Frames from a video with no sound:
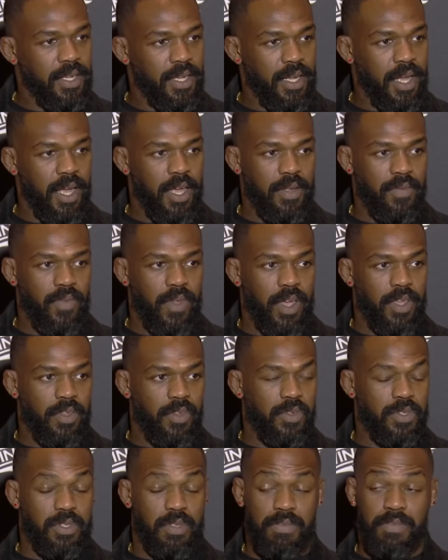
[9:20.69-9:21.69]
I, I
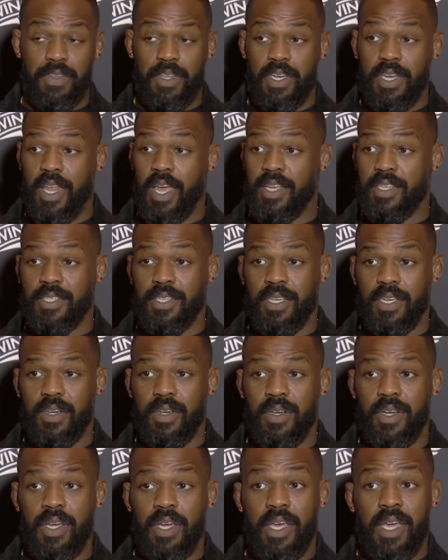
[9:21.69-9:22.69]
used to fit in XL
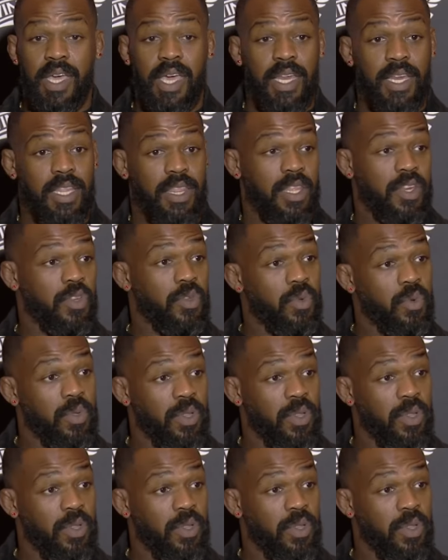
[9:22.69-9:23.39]
and then the new